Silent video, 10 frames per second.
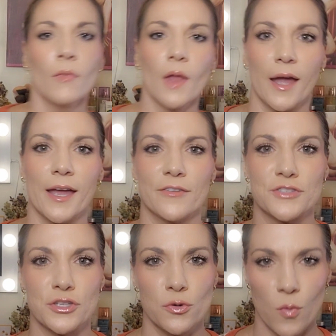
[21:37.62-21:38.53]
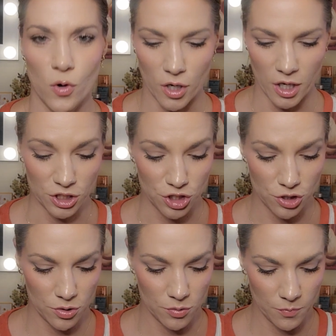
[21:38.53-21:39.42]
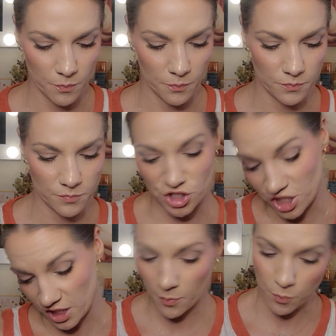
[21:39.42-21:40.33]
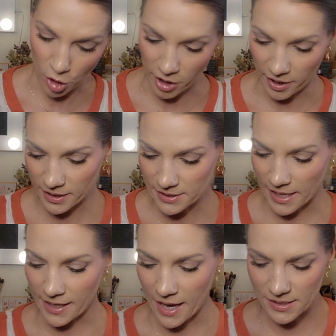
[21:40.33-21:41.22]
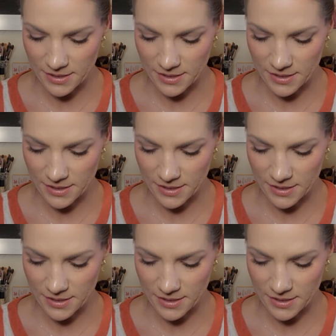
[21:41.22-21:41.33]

I have two more cheek products, I guess.